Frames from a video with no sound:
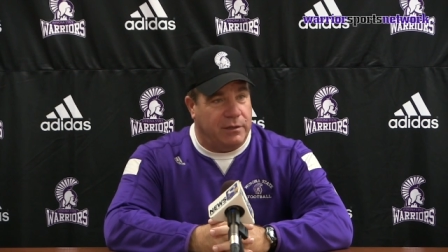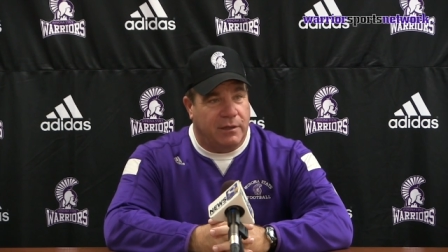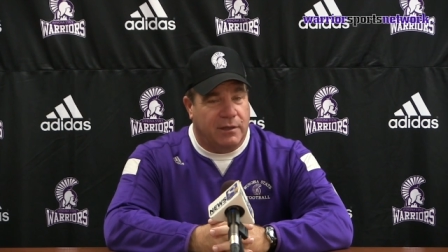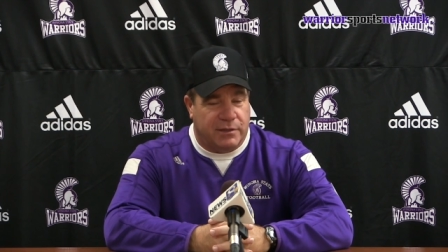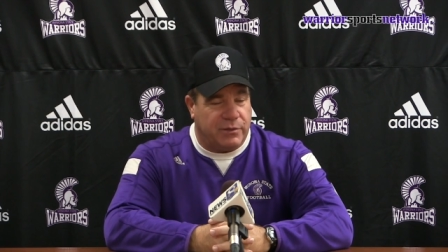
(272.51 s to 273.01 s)
And
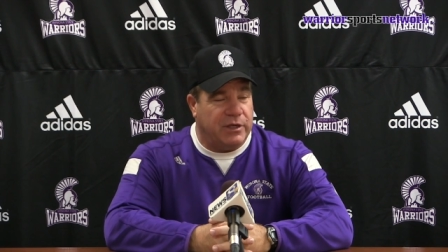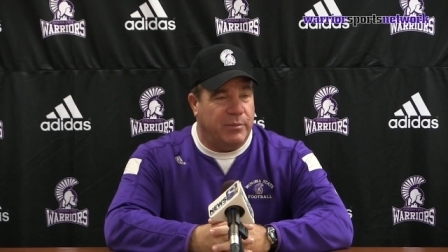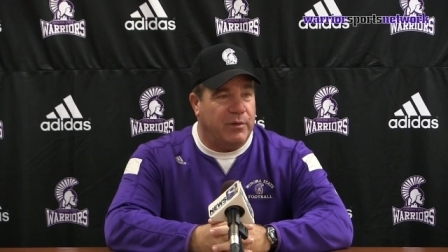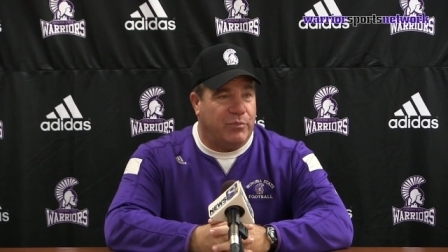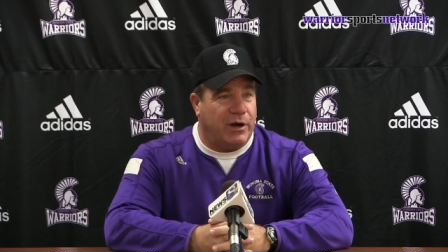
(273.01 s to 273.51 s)
so he'd
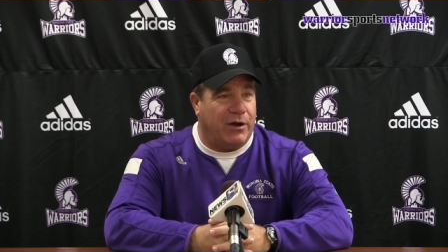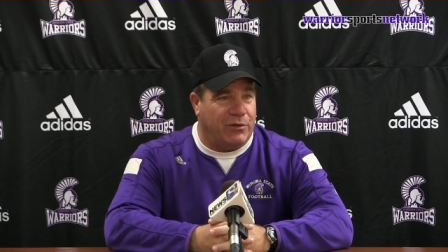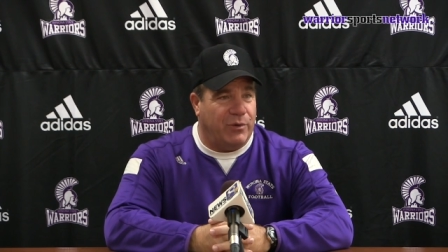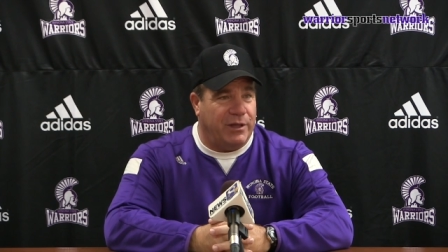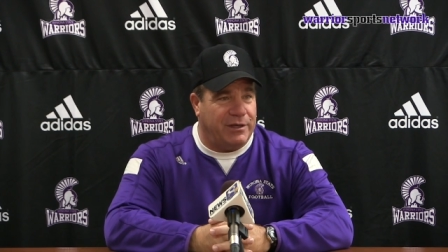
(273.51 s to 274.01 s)
have been proud
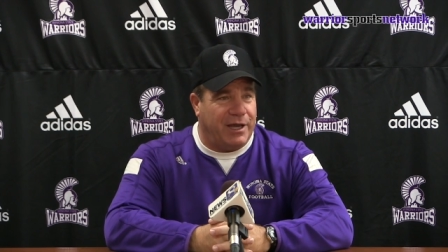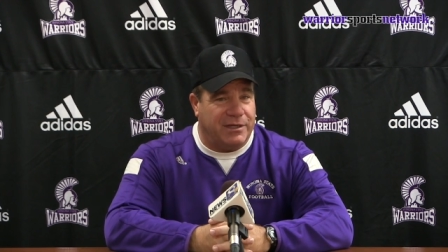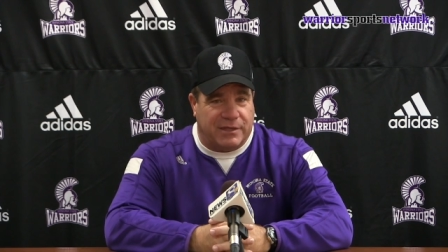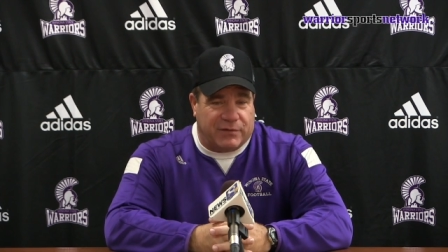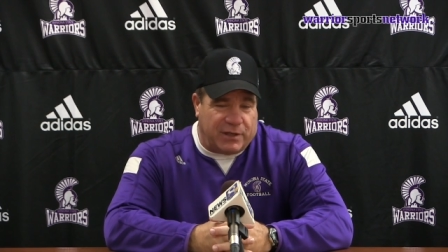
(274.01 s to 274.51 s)
of the way the
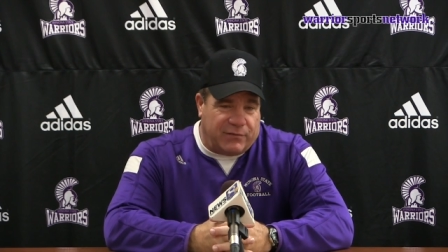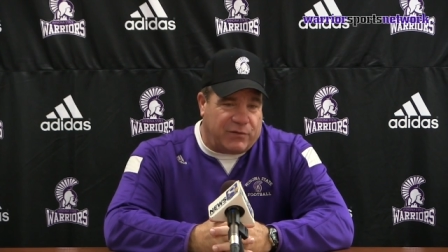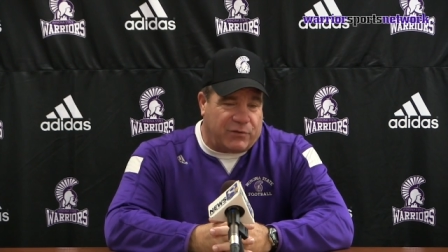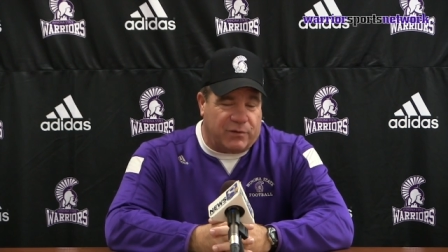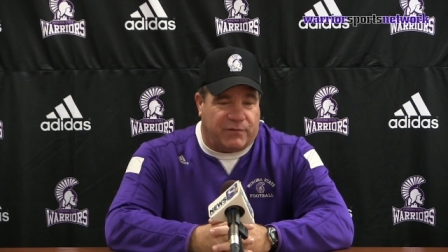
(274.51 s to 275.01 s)
guys, even
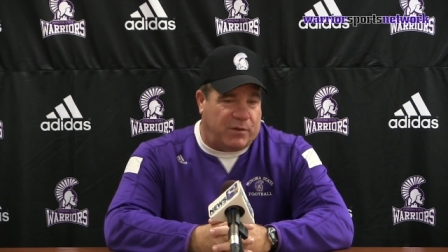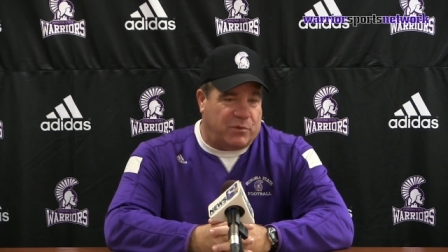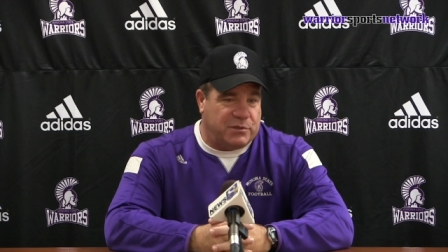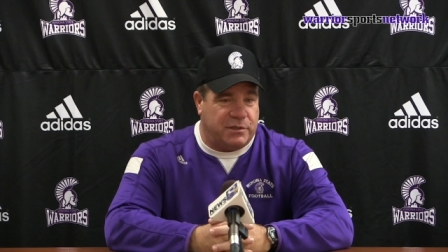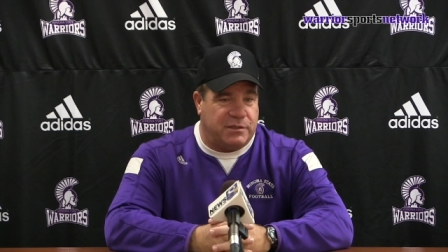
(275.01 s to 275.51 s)
even through the
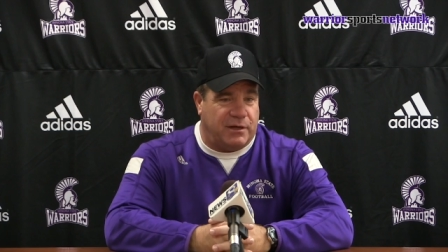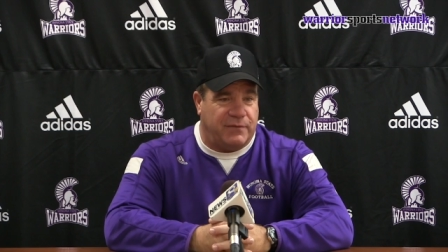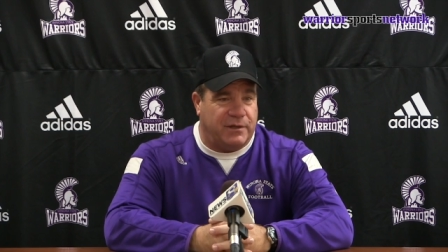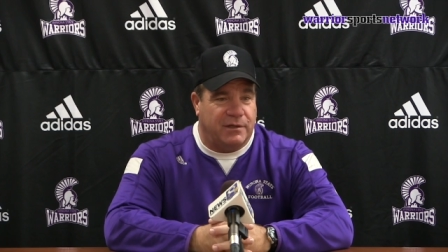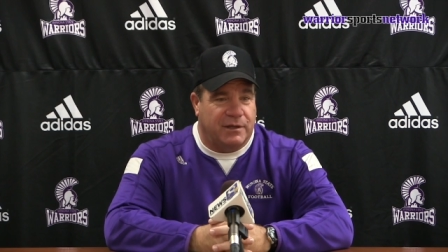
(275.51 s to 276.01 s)
fumbles and
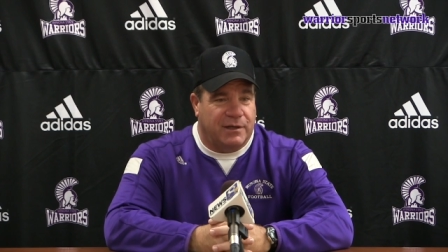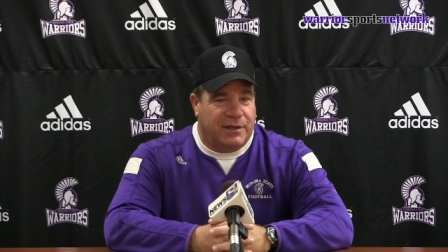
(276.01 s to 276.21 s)
stuff, that